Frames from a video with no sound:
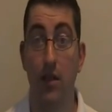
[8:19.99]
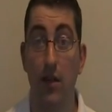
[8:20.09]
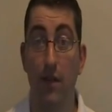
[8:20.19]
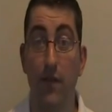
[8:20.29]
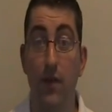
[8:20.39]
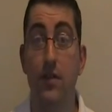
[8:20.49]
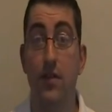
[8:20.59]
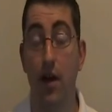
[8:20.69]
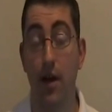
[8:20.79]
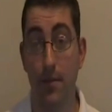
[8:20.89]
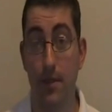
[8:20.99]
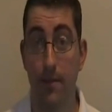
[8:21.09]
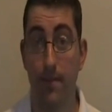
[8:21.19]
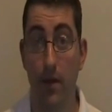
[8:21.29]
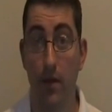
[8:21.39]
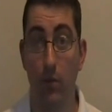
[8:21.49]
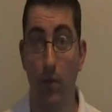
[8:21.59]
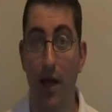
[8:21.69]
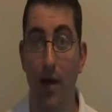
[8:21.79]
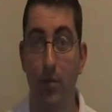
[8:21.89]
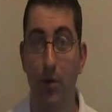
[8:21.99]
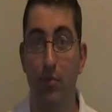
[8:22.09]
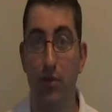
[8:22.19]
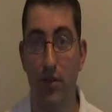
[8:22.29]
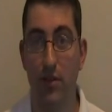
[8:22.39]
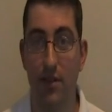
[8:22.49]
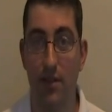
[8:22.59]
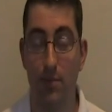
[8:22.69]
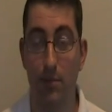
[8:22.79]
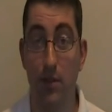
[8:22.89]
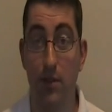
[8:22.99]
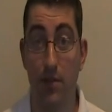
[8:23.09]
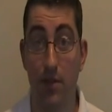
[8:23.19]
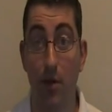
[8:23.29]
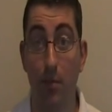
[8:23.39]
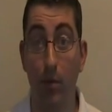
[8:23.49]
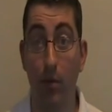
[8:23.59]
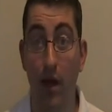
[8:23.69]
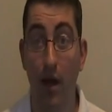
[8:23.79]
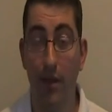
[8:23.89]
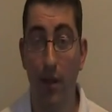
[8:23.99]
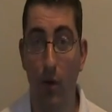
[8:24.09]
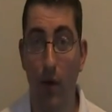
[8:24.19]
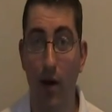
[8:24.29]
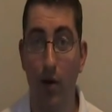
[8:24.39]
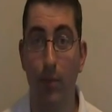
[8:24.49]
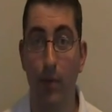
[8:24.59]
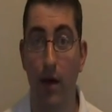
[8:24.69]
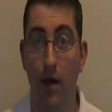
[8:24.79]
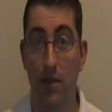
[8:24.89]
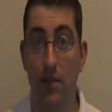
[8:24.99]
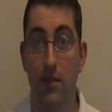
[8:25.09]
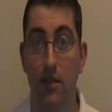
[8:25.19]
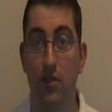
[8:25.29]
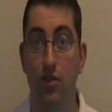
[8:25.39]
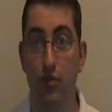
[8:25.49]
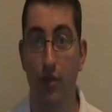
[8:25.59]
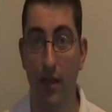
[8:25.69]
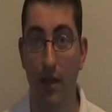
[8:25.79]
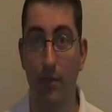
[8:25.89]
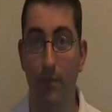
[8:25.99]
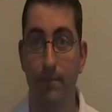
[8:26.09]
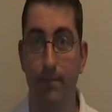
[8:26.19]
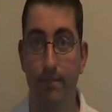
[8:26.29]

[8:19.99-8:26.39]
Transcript: done a few times, will help reproduce the sputum sample that will help us treat you.